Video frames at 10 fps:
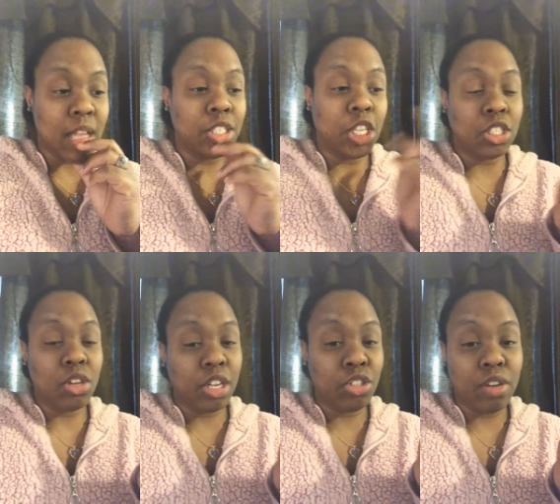just so
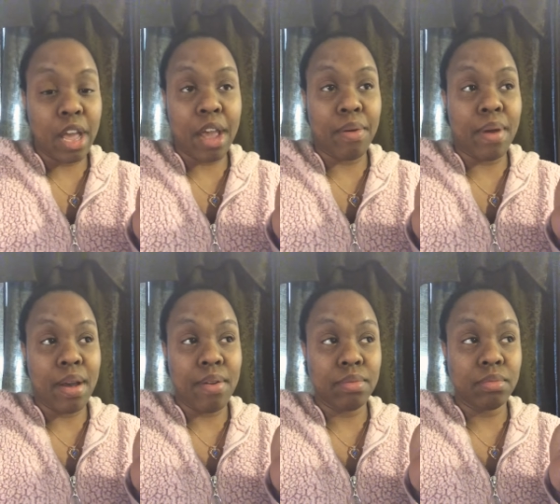that you can hang
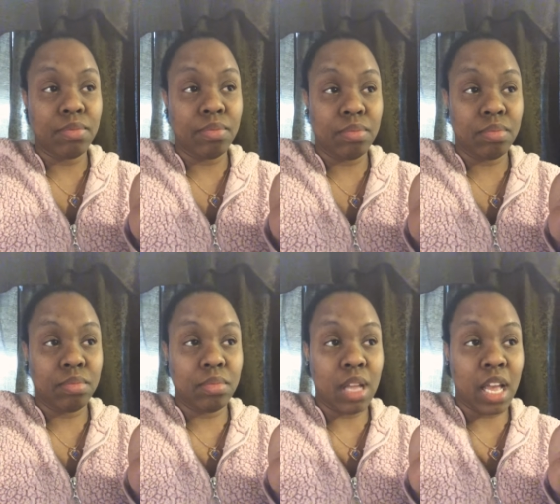around
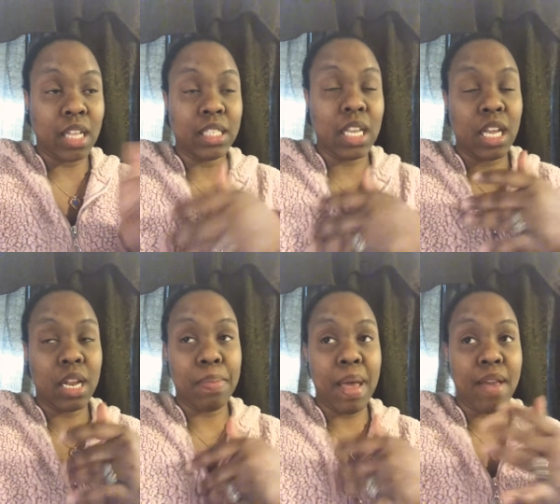and continue
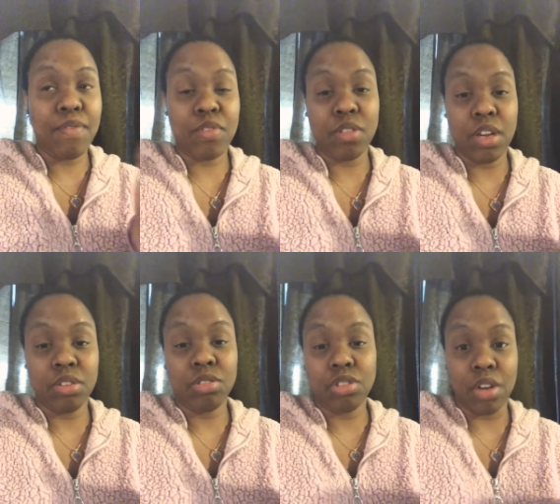to pay for
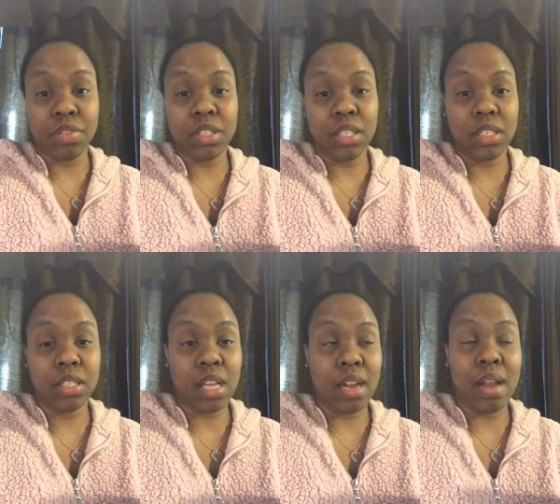their
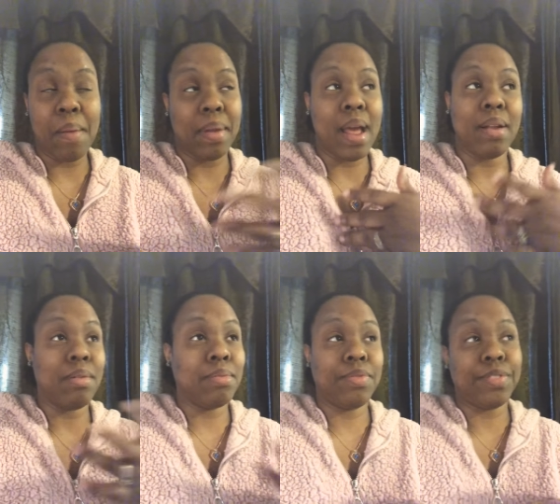services. I mean, I
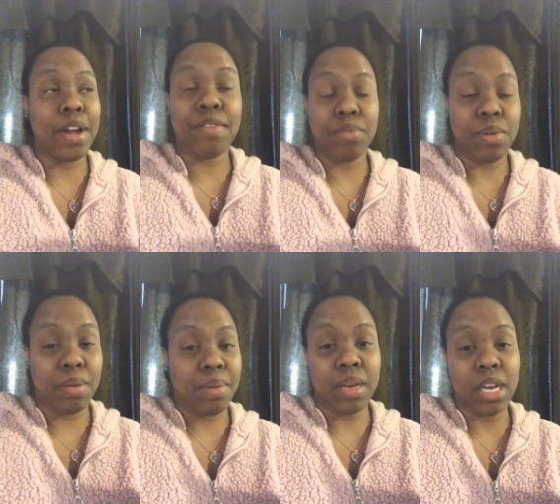don't forever want to
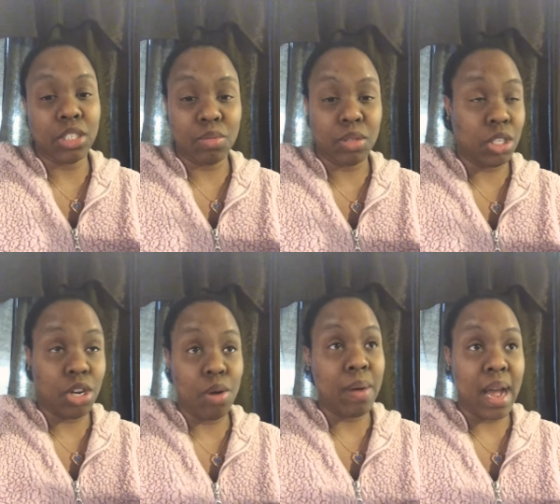be a customer to
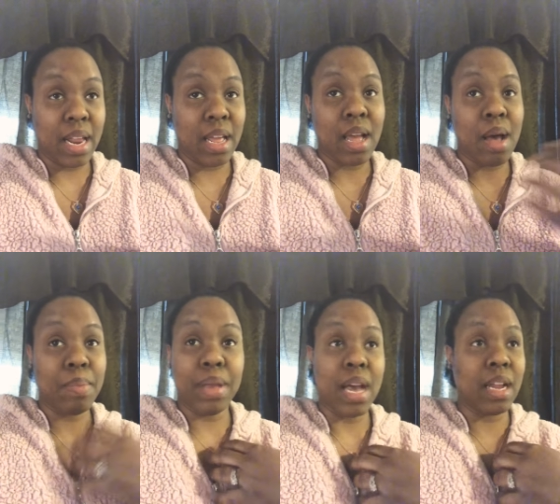nobody. I'll
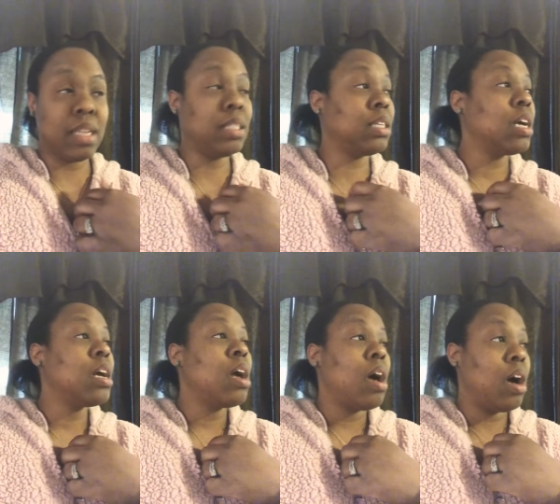be honest.
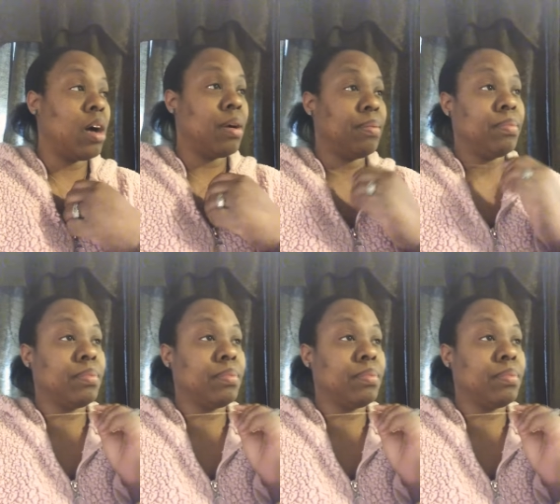I